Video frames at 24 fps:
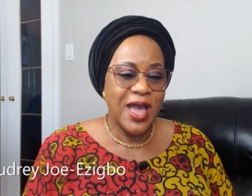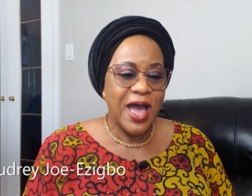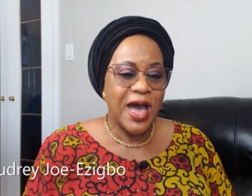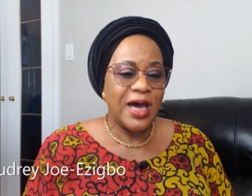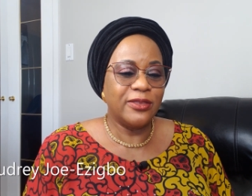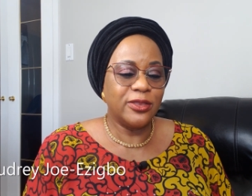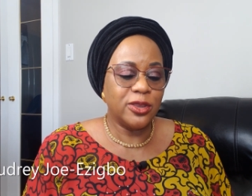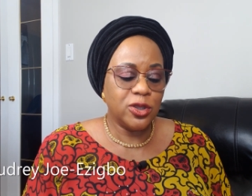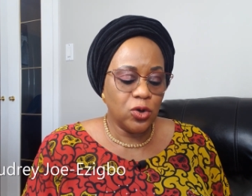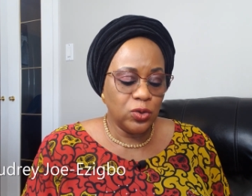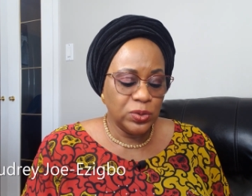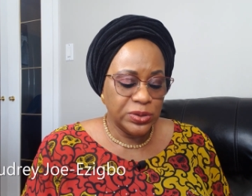
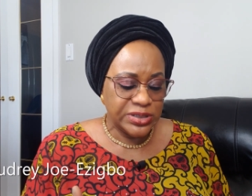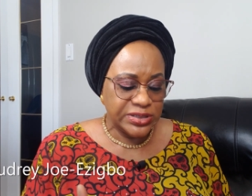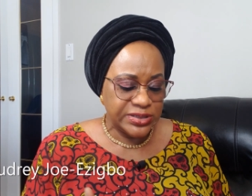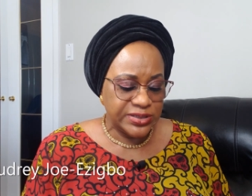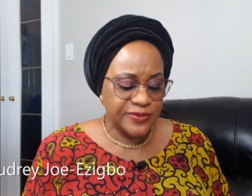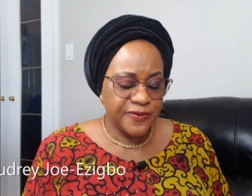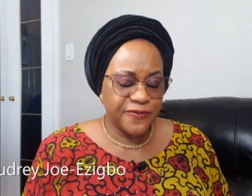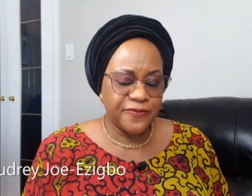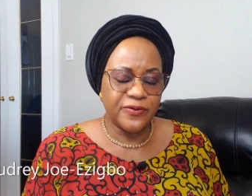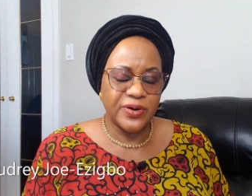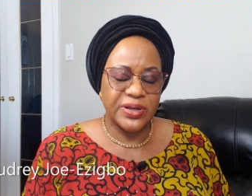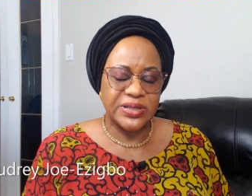And the only
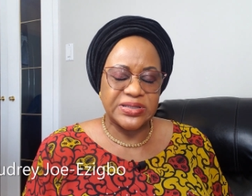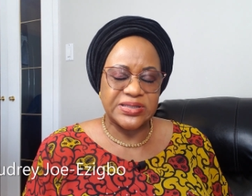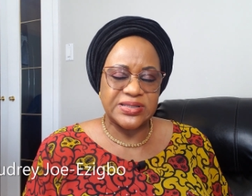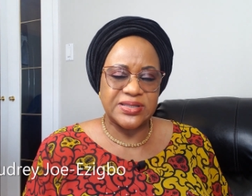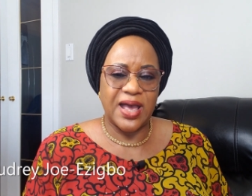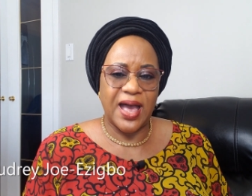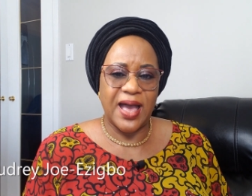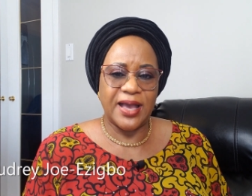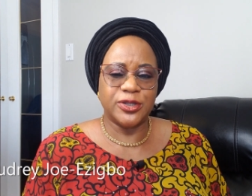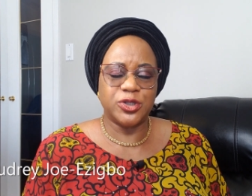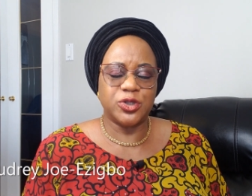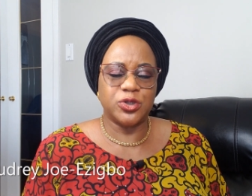
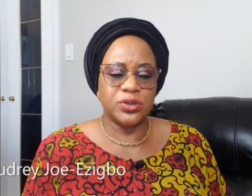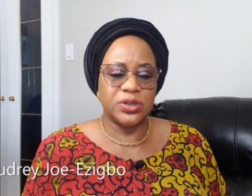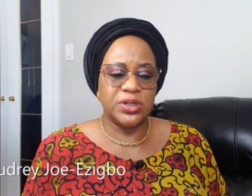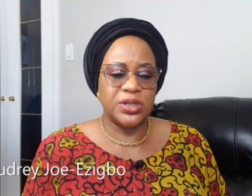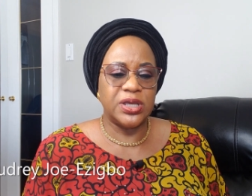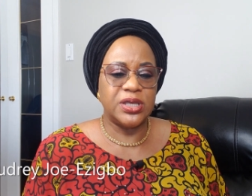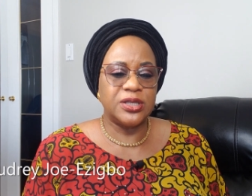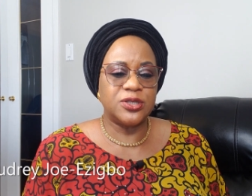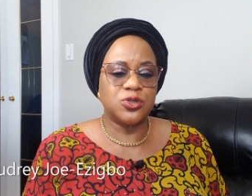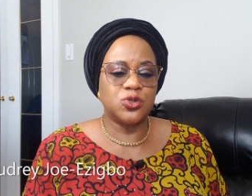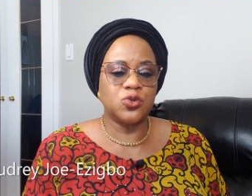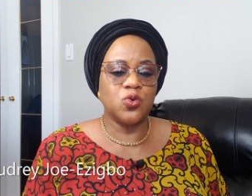difference actually
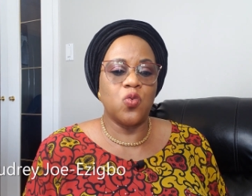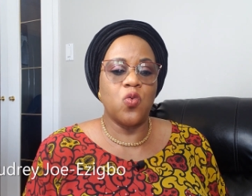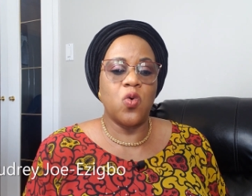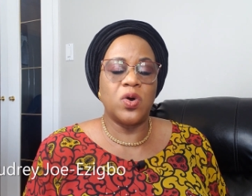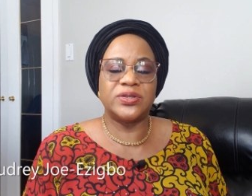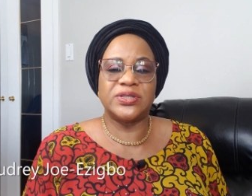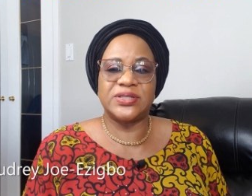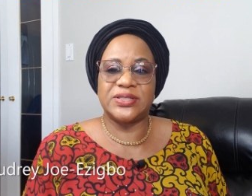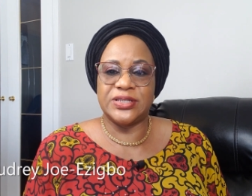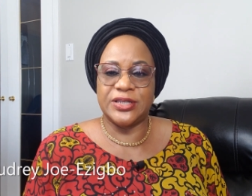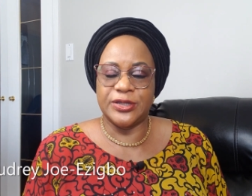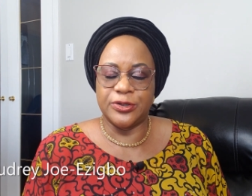is to
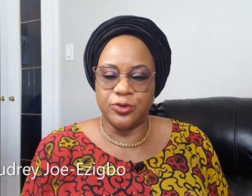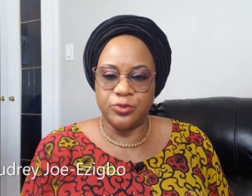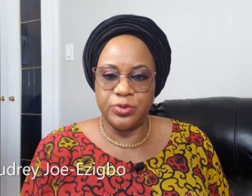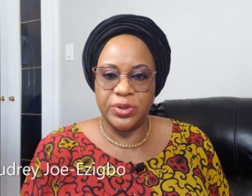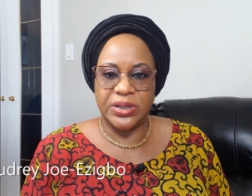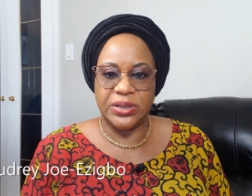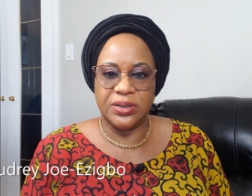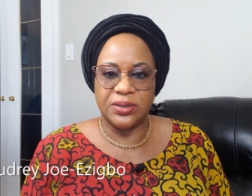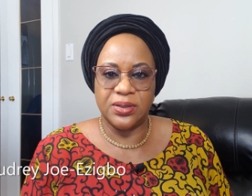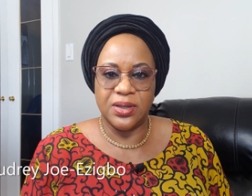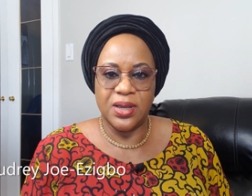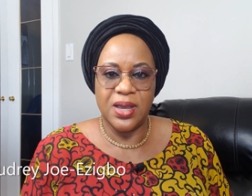what
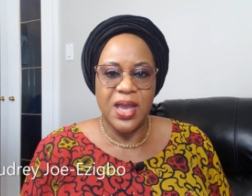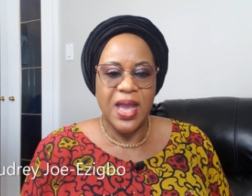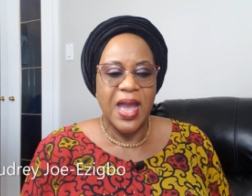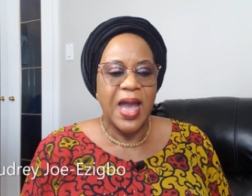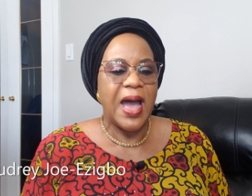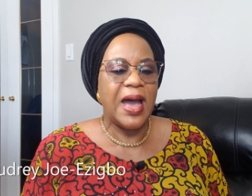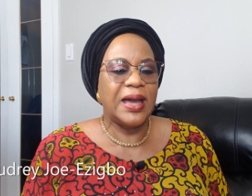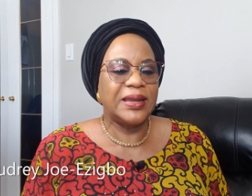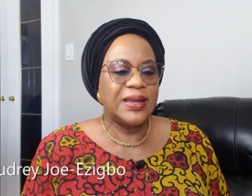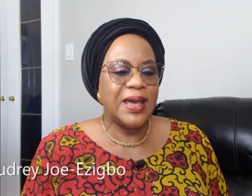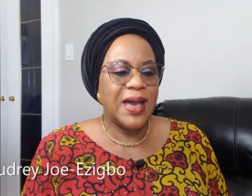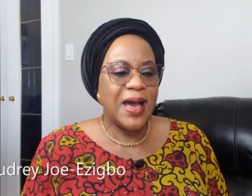degree
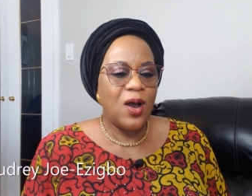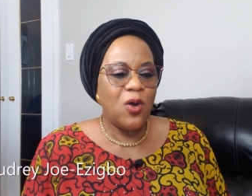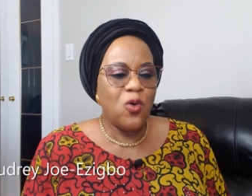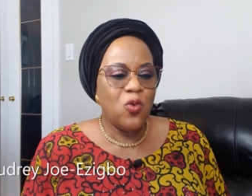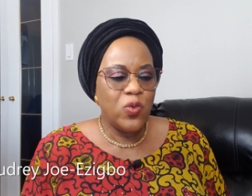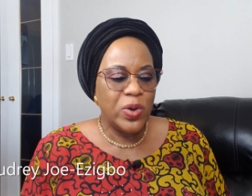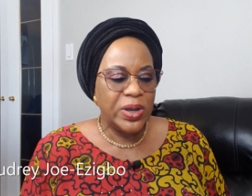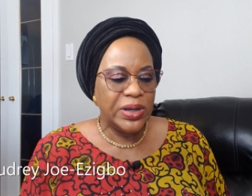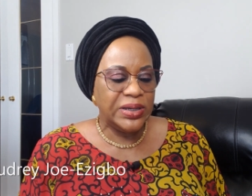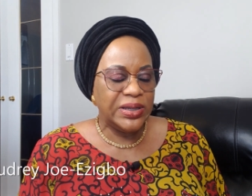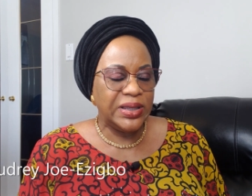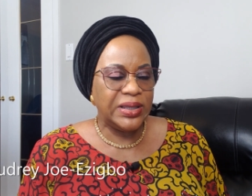and how
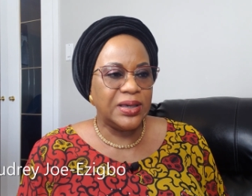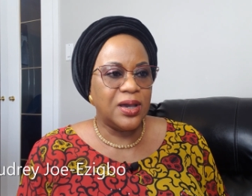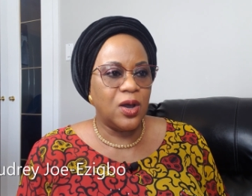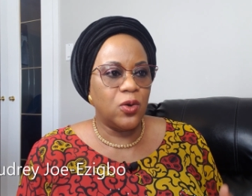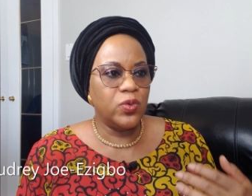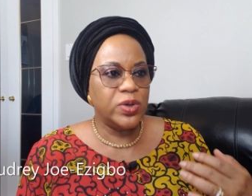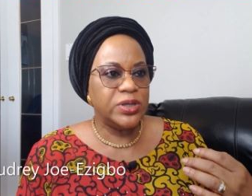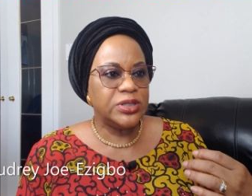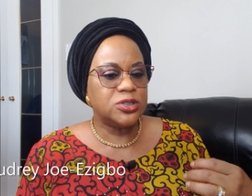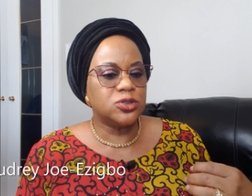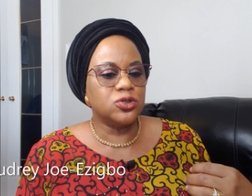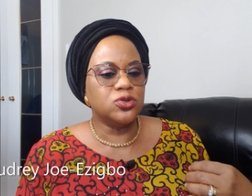willing are
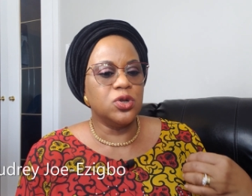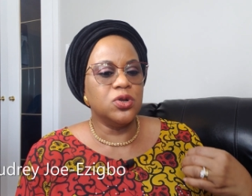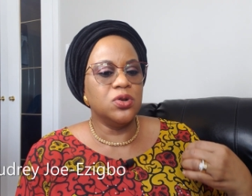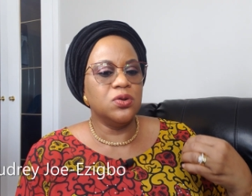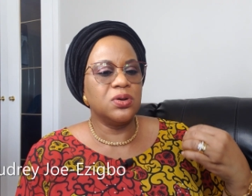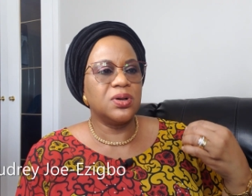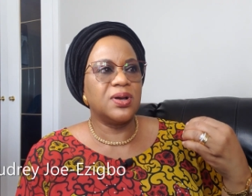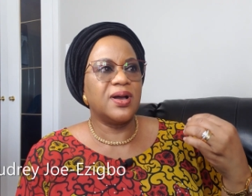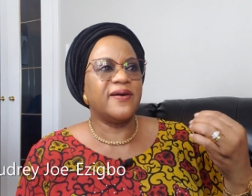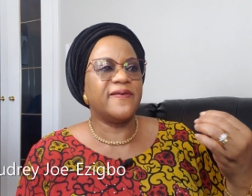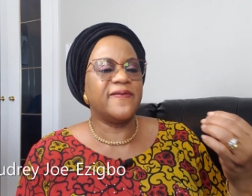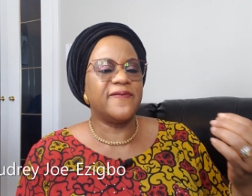we to
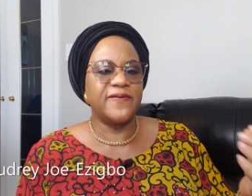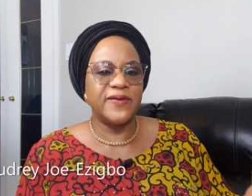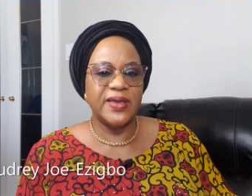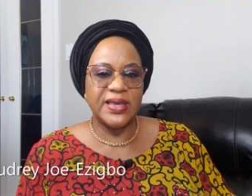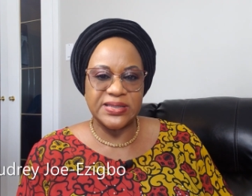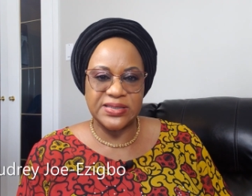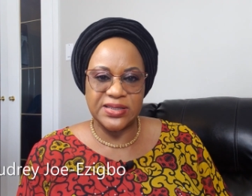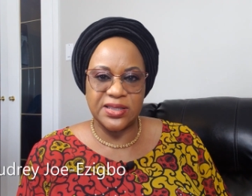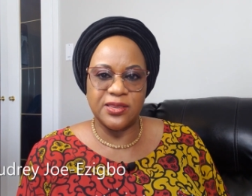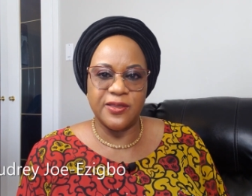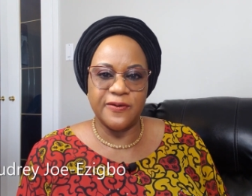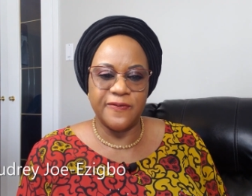look our
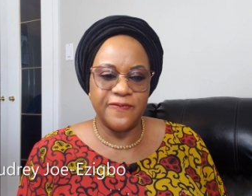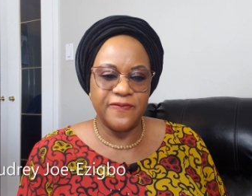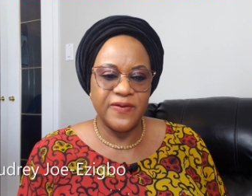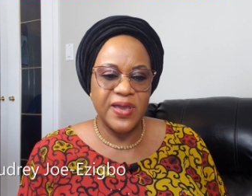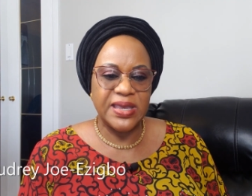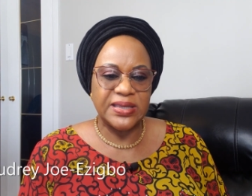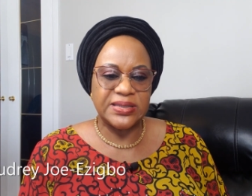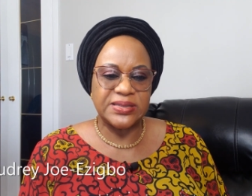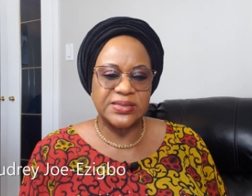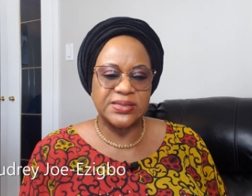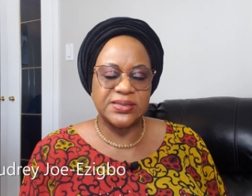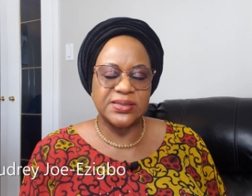fears in the
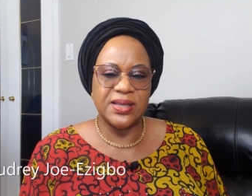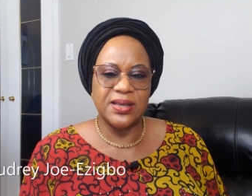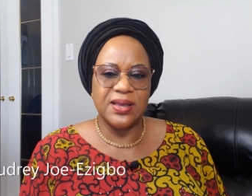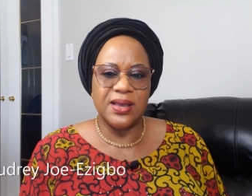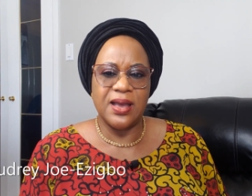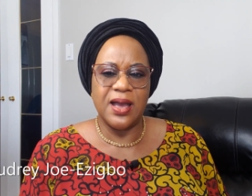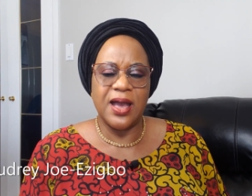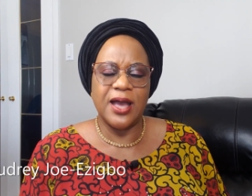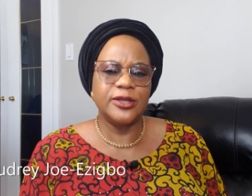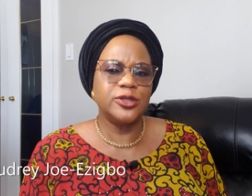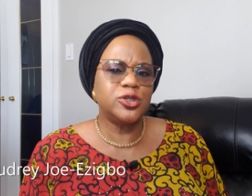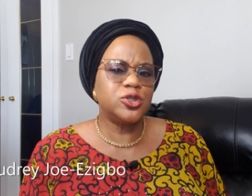face
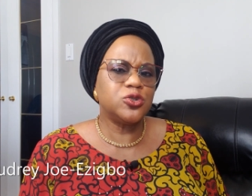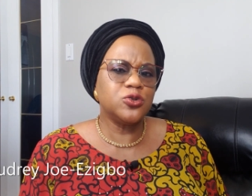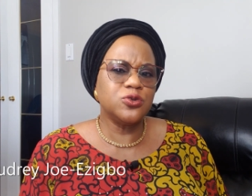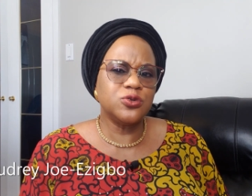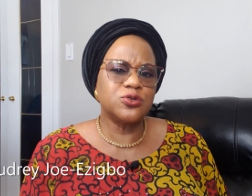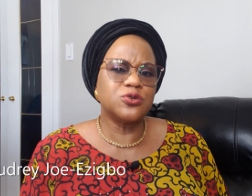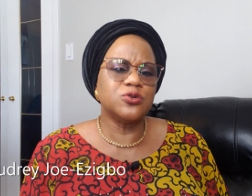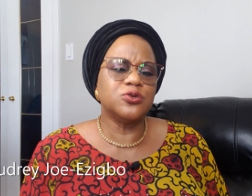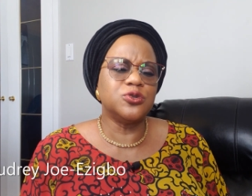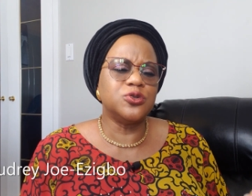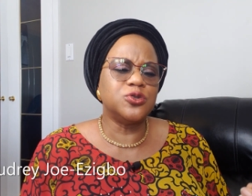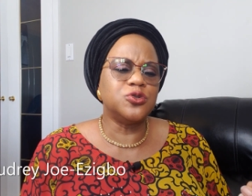and
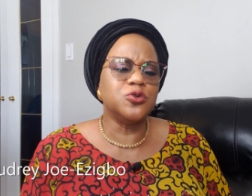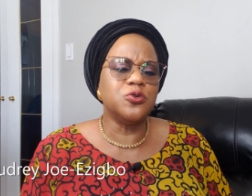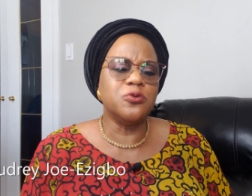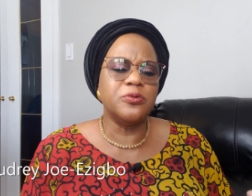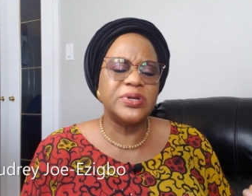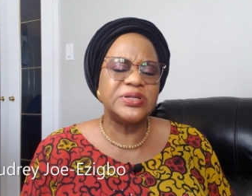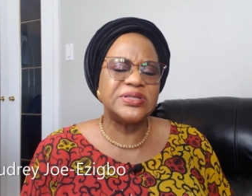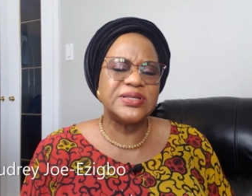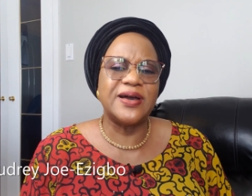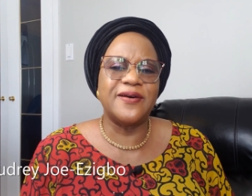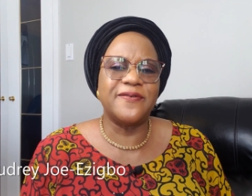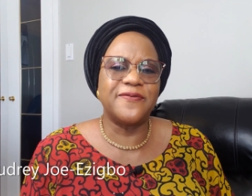choose to do
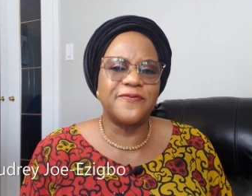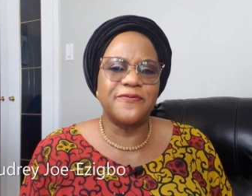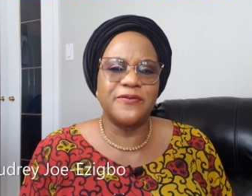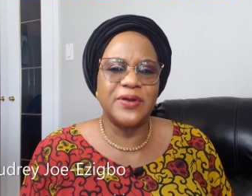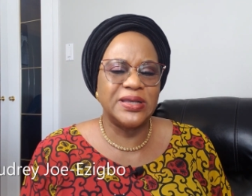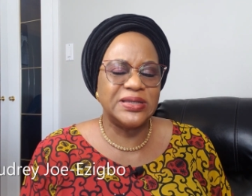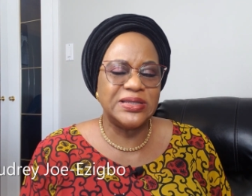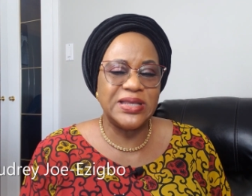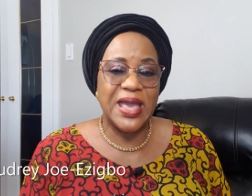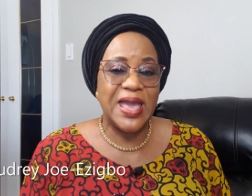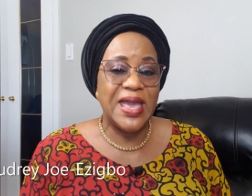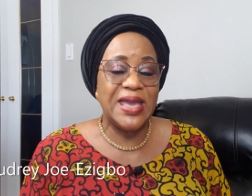it
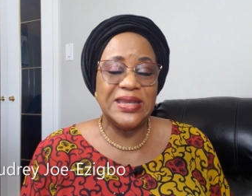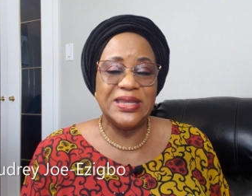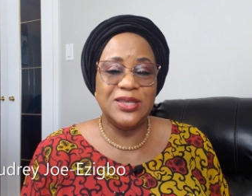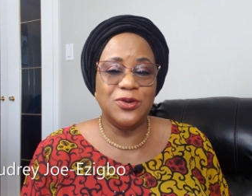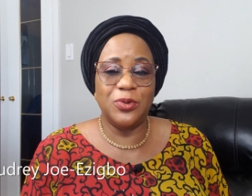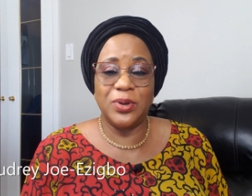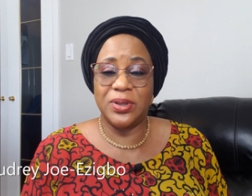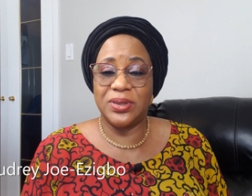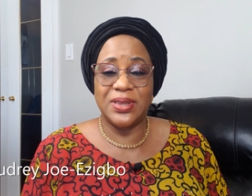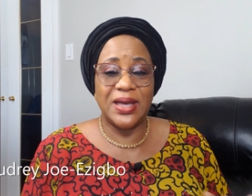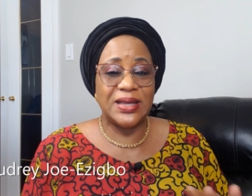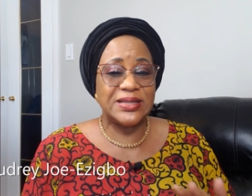afraid
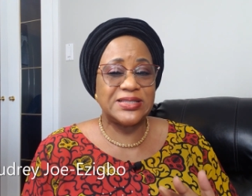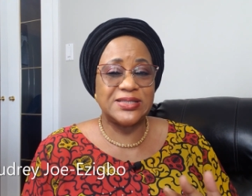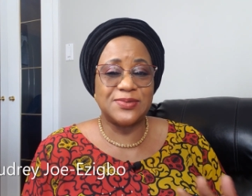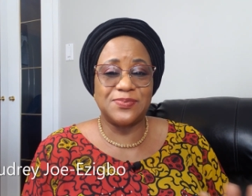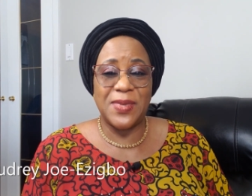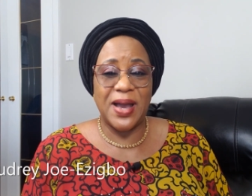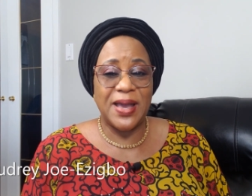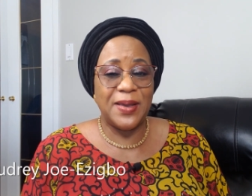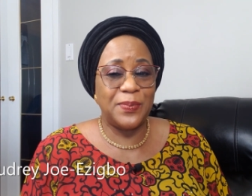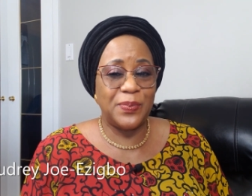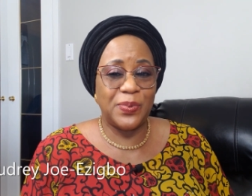anyway. That's my